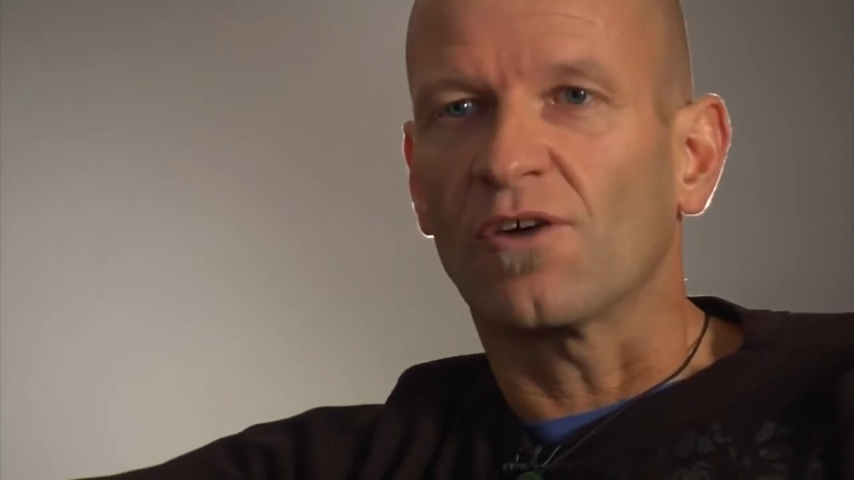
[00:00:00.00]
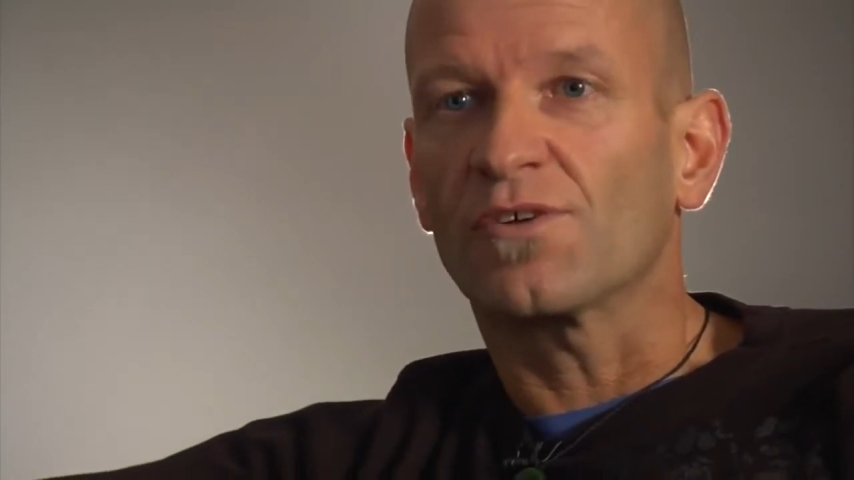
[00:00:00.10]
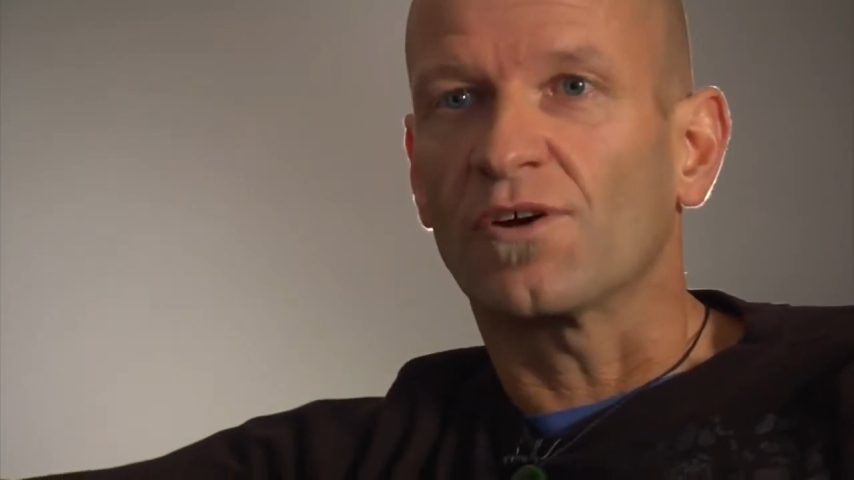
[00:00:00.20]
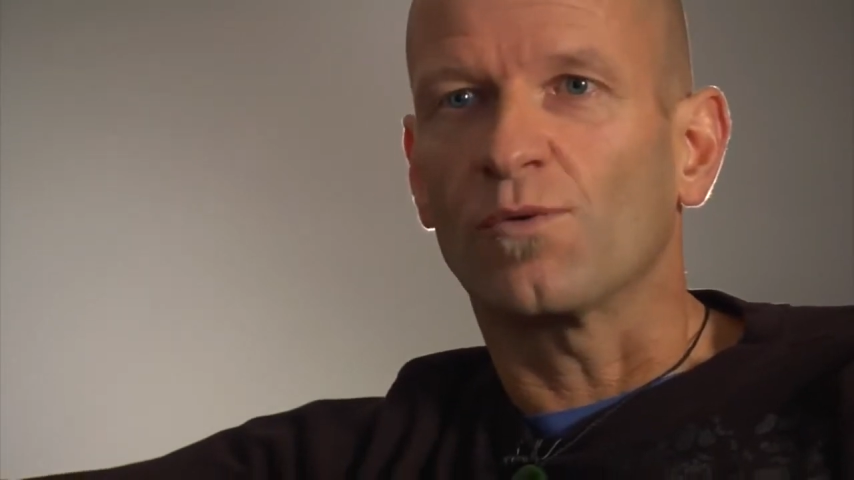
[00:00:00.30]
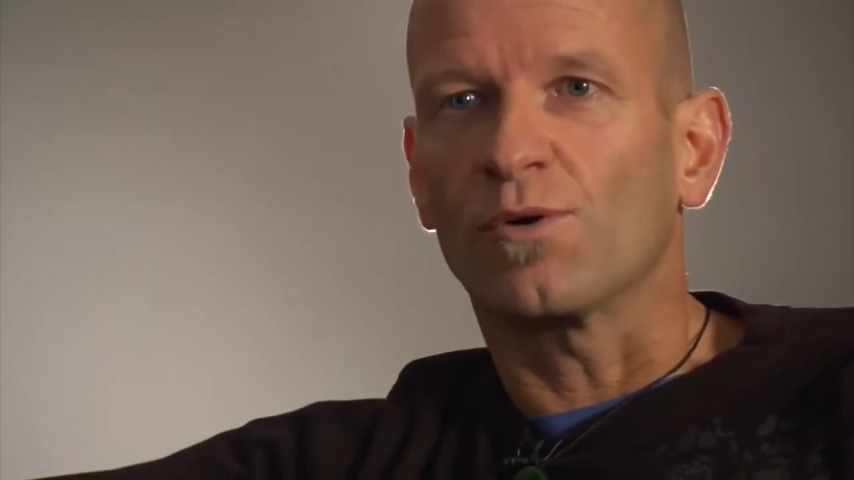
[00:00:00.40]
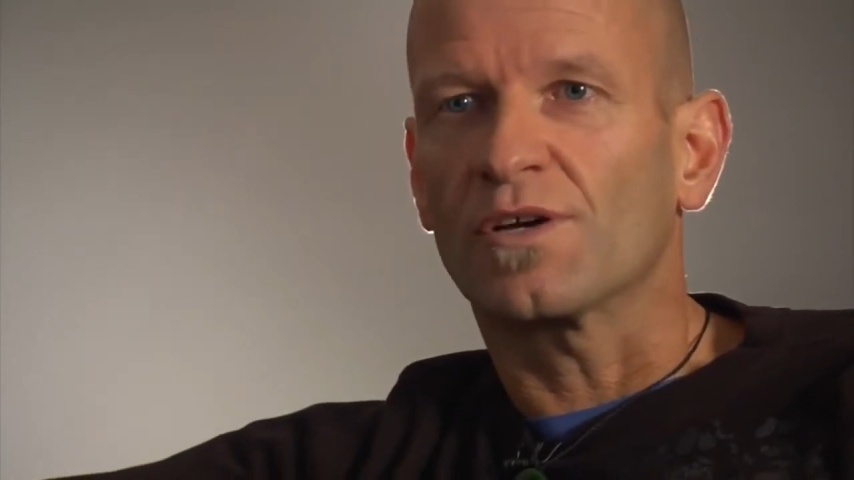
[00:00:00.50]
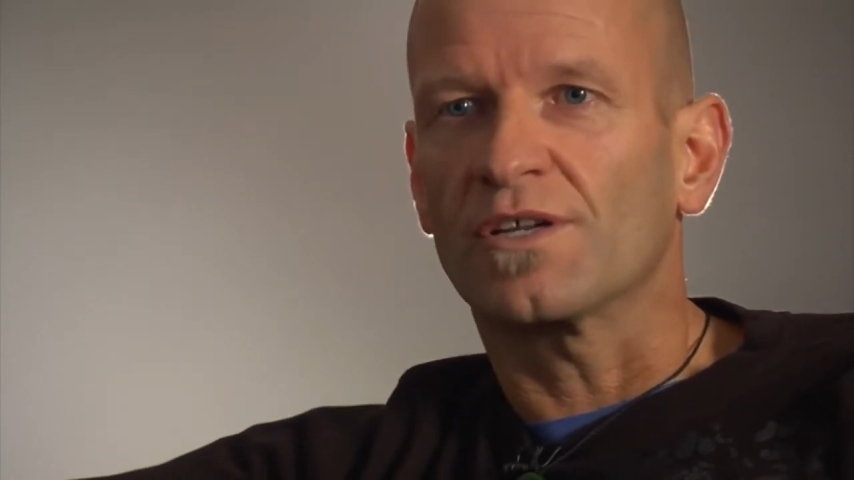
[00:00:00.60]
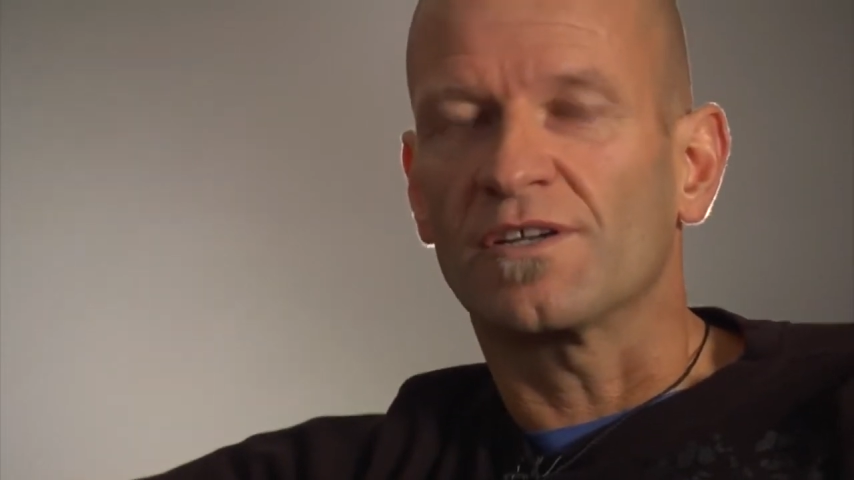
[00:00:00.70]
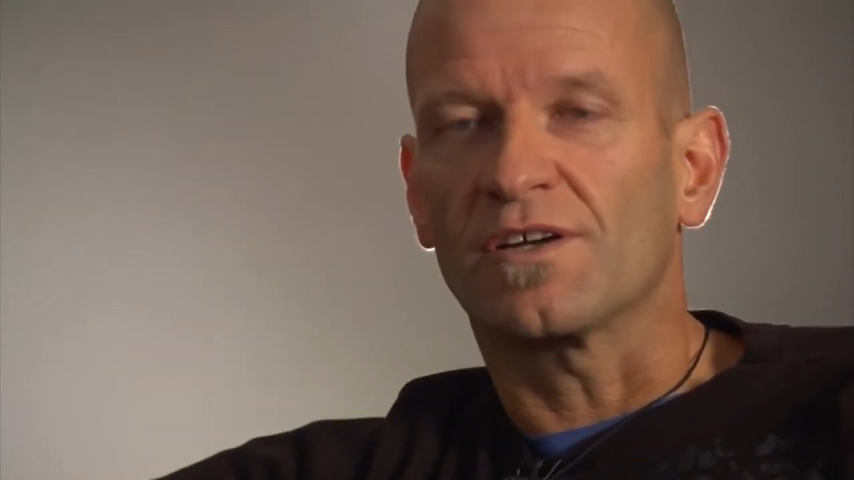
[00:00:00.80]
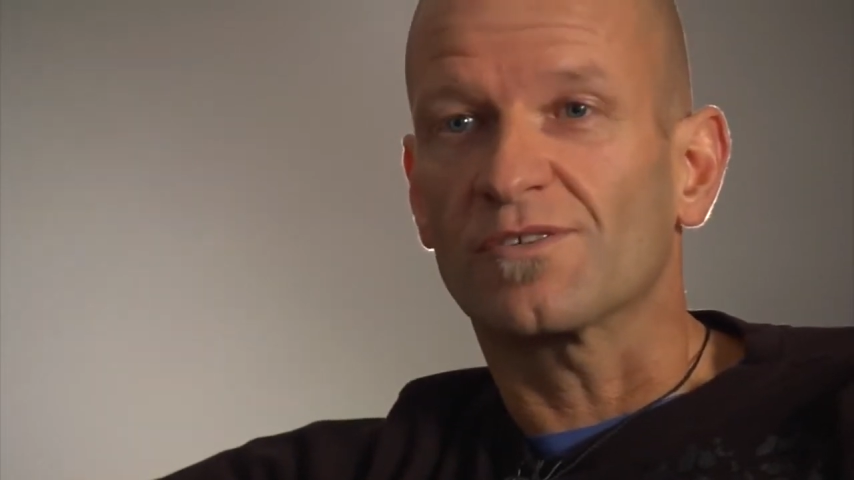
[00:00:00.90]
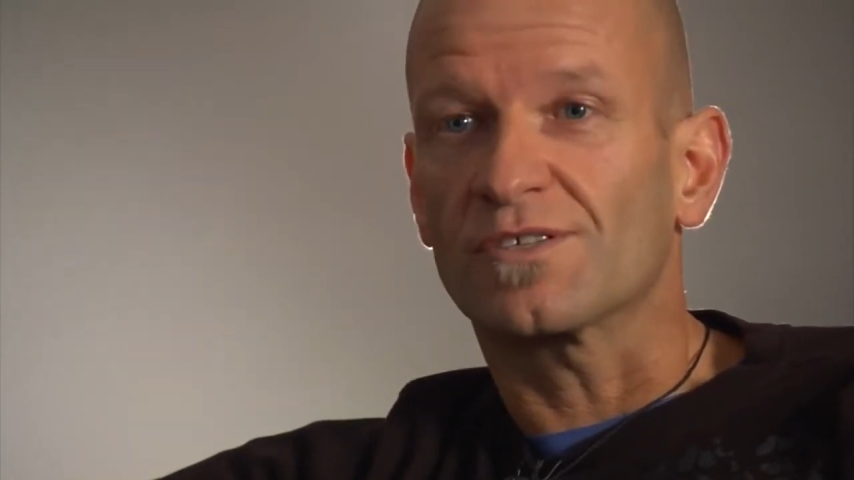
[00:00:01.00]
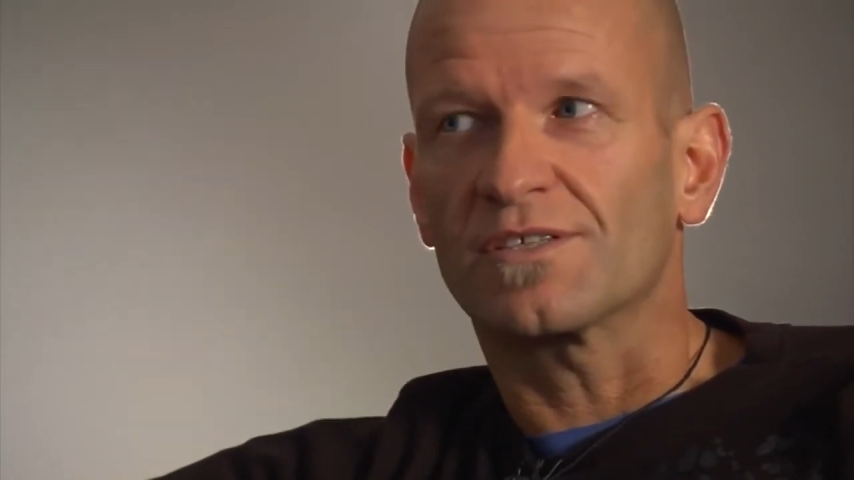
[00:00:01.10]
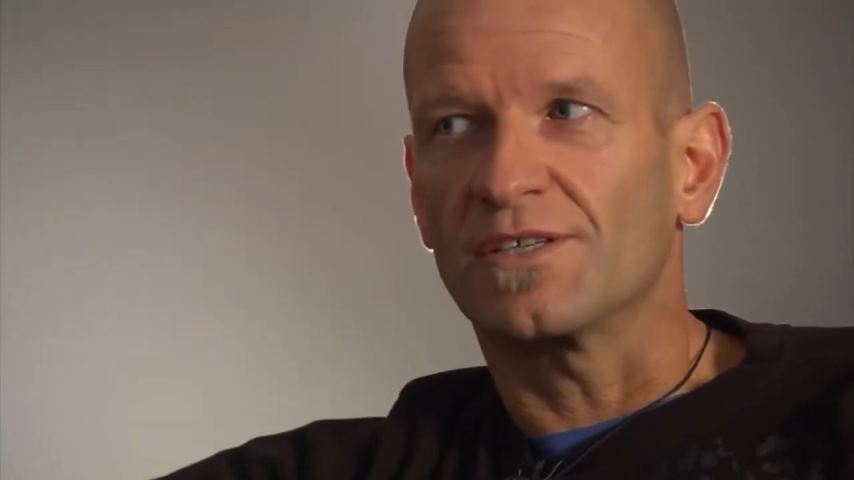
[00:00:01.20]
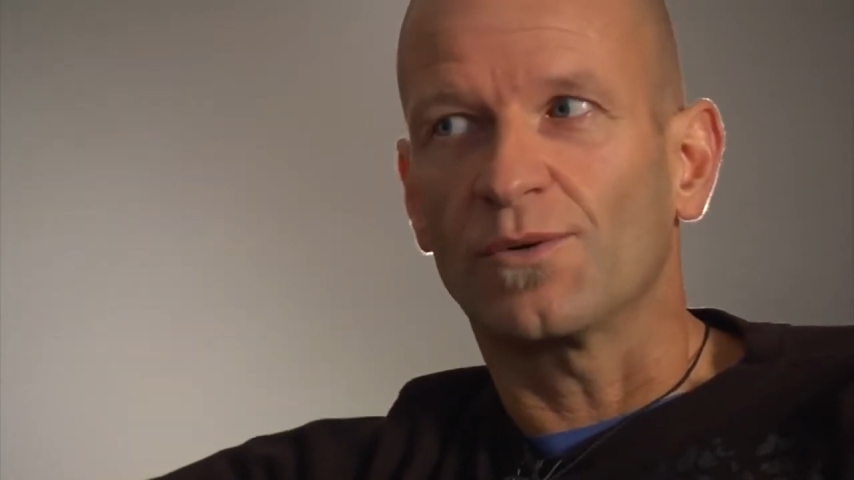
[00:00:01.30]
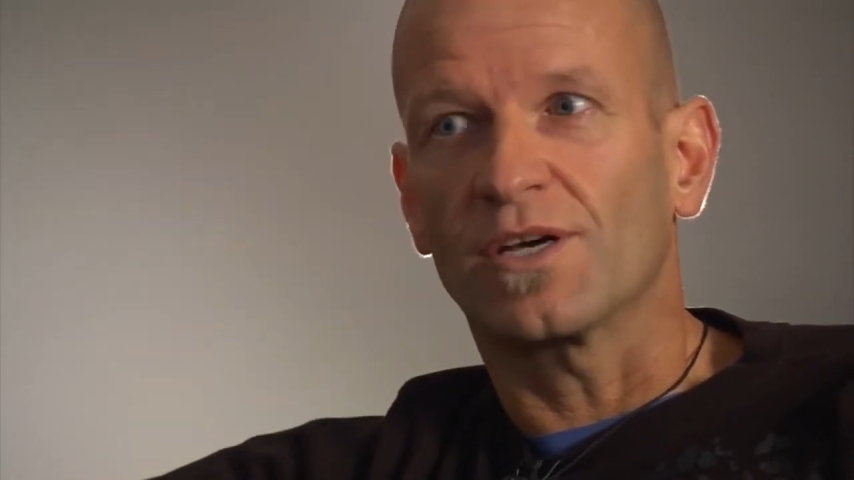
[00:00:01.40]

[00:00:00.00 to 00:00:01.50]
Often I'll walk in and I'll just see the